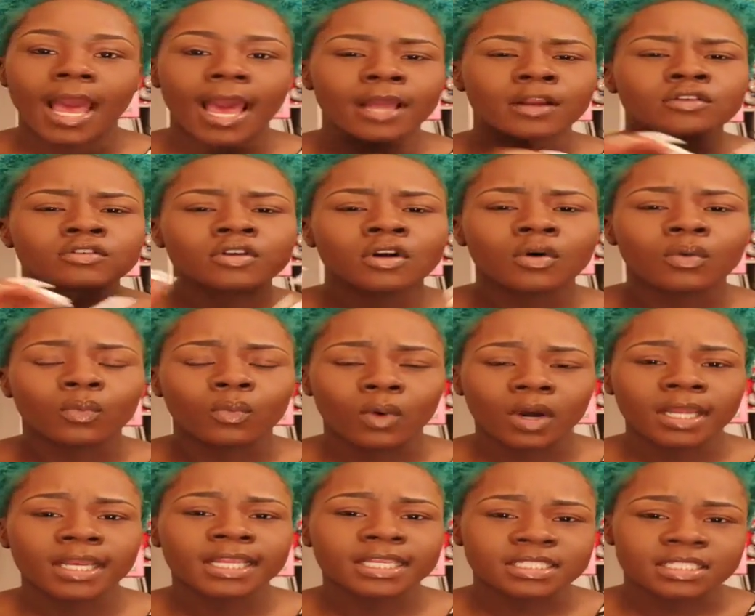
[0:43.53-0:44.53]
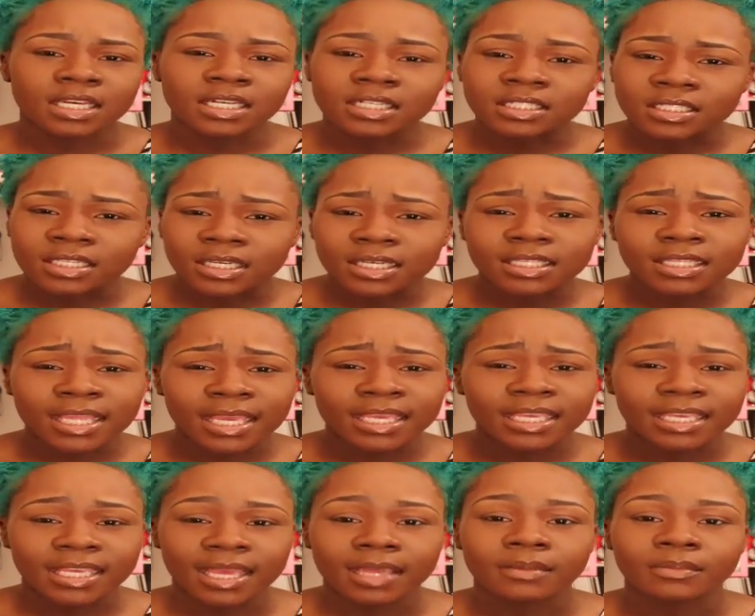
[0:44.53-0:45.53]
I don't know what it's gonna look
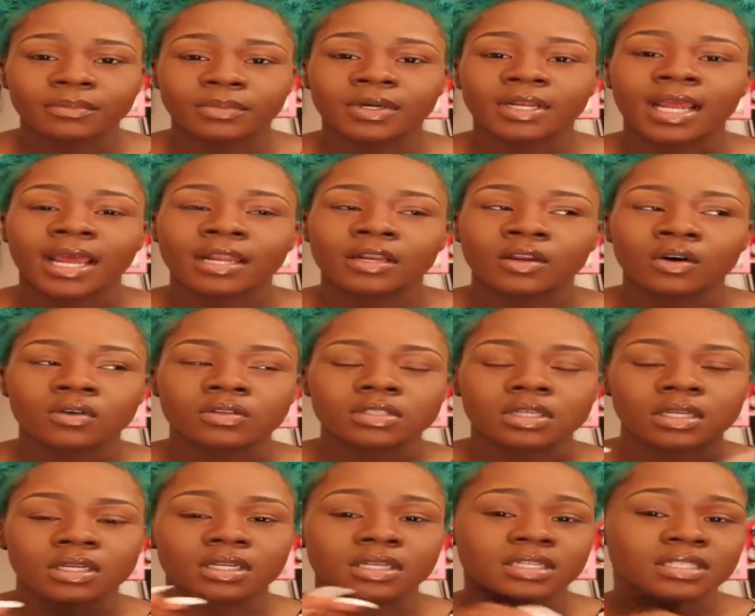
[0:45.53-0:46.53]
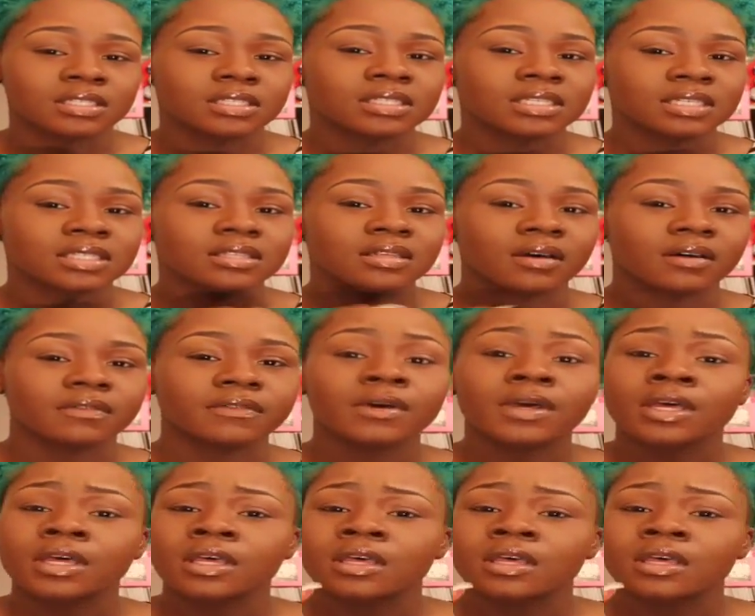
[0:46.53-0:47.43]
like yet, but I know it's gonna consist of